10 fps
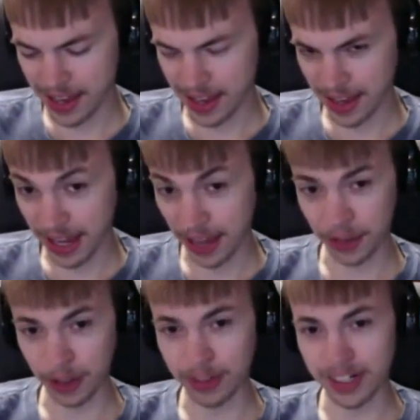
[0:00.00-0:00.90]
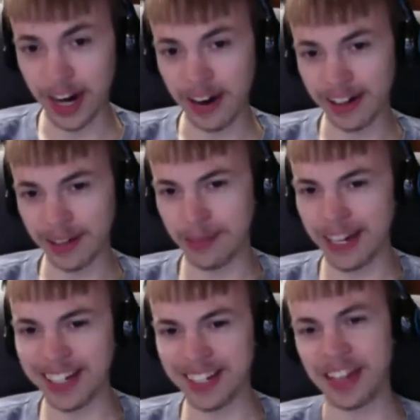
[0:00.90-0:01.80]
in the Libertarian
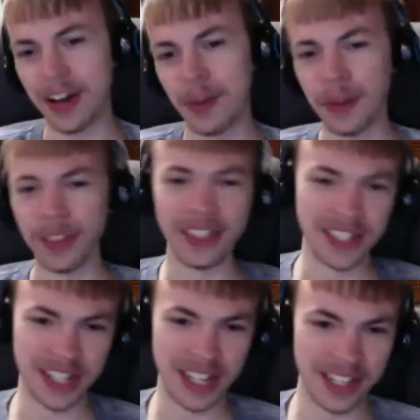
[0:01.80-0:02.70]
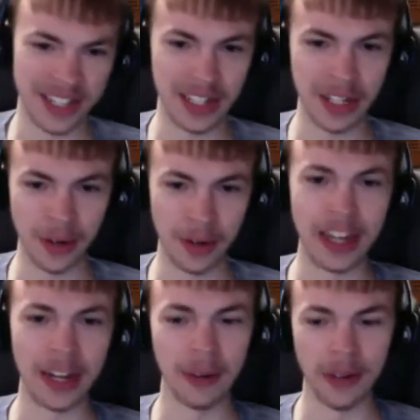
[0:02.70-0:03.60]
debates, they openly discuss,
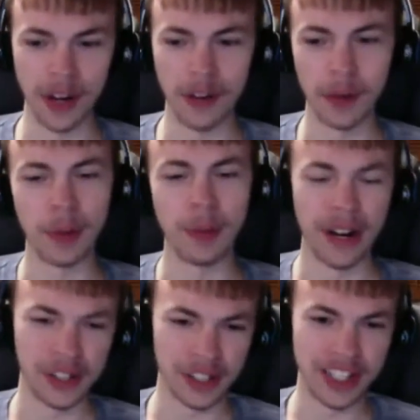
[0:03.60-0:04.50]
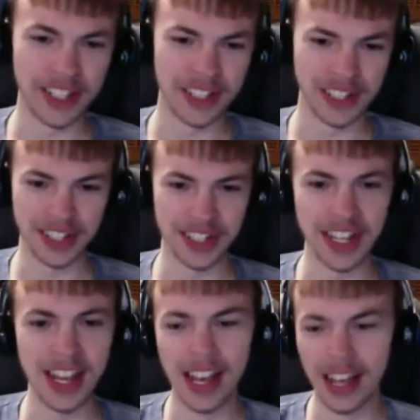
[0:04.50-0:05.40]
getting rid of government marriage licenses,
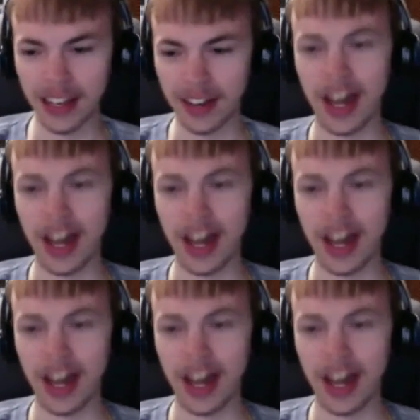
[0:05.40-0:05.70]
not